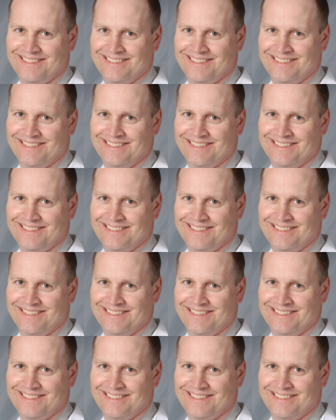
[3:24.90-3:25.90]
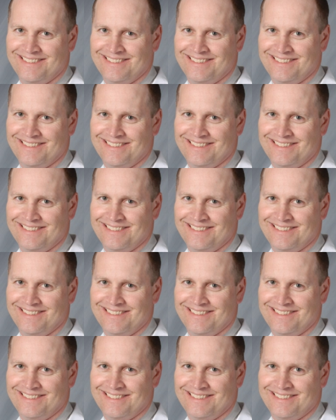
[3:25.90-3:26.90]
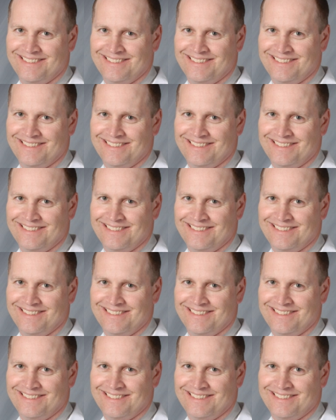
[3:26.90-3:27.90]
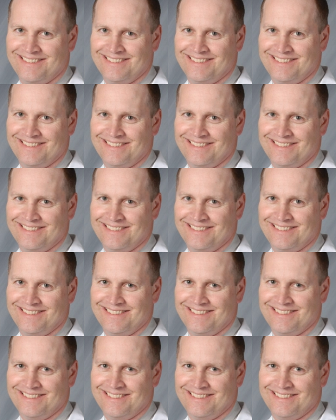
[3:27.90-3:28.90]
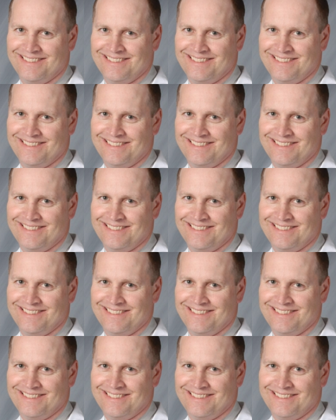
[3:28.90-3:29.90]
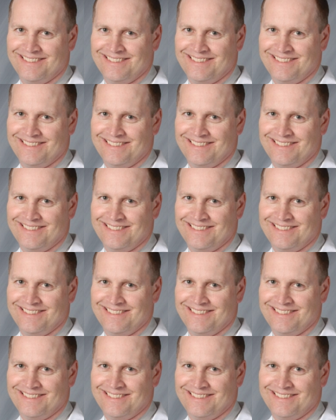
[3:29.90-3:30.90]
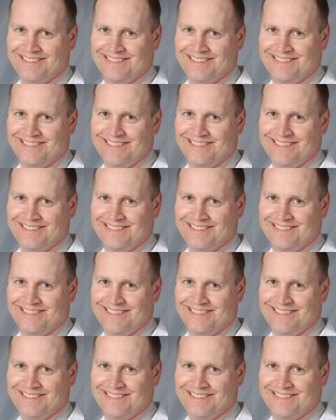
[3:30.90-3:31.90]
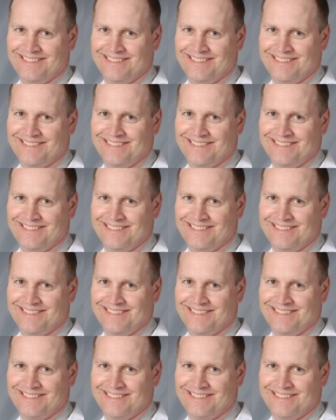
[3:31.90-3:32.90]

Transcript: (no lip movement)